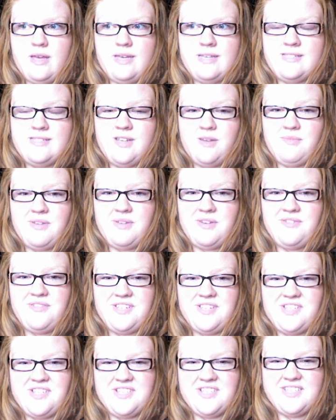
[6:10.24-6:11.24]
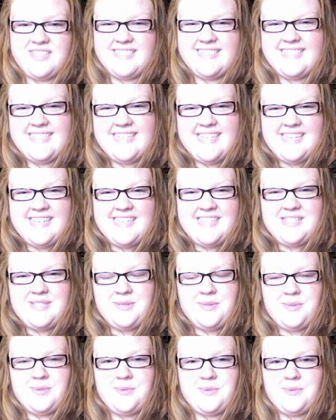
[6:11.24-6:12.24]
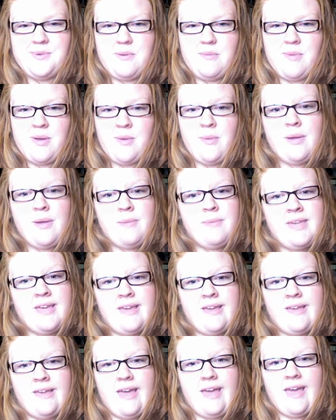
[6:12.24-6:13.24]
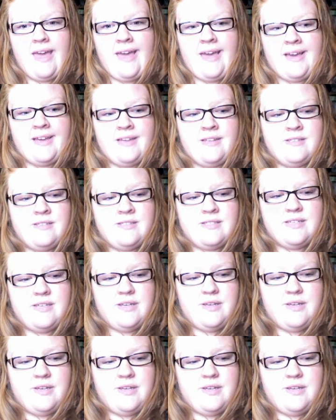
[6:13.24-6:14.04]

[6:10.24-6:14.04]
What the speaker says: is not beneficial to my well-being, and